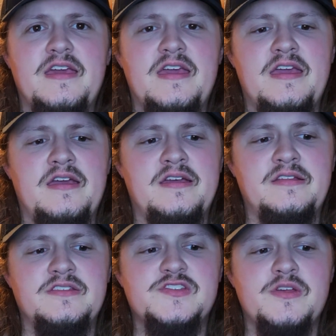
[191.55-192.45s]

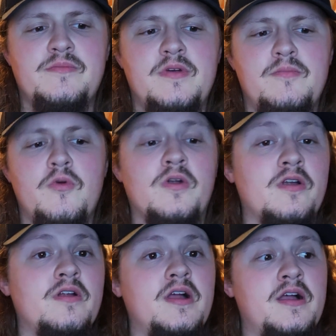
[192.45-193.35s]
and some
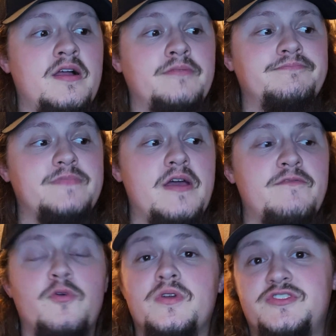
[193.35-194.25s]
more
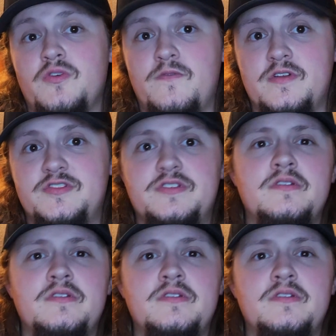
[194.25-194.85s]
voiceovers.